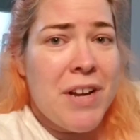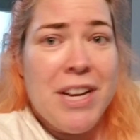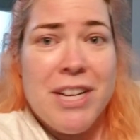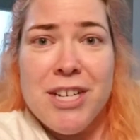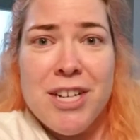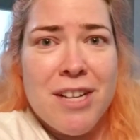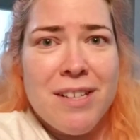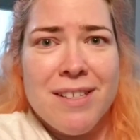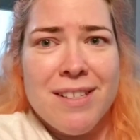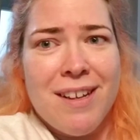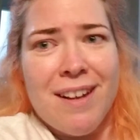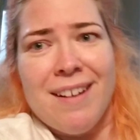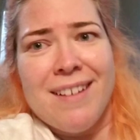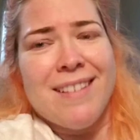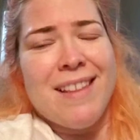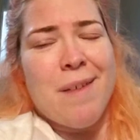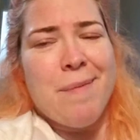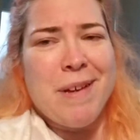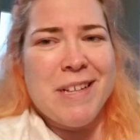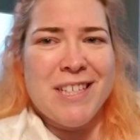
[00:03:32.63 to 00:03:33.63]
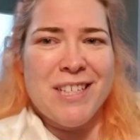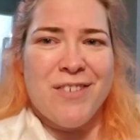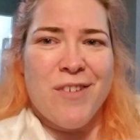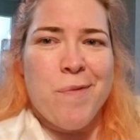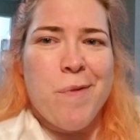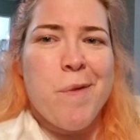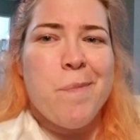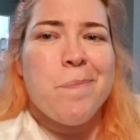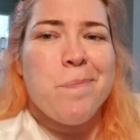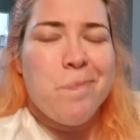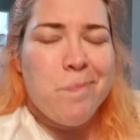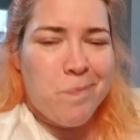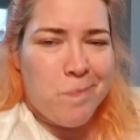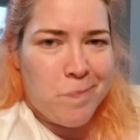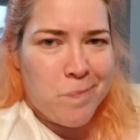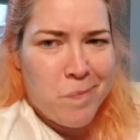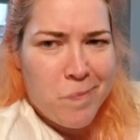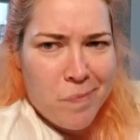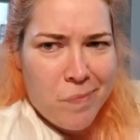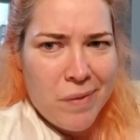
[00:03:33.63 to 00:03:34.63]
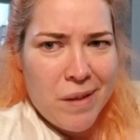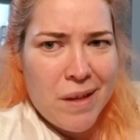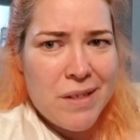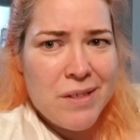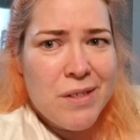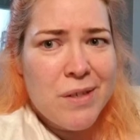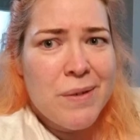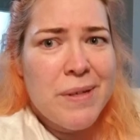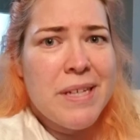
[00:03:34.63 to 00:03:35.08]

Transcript: I just got that message from you. So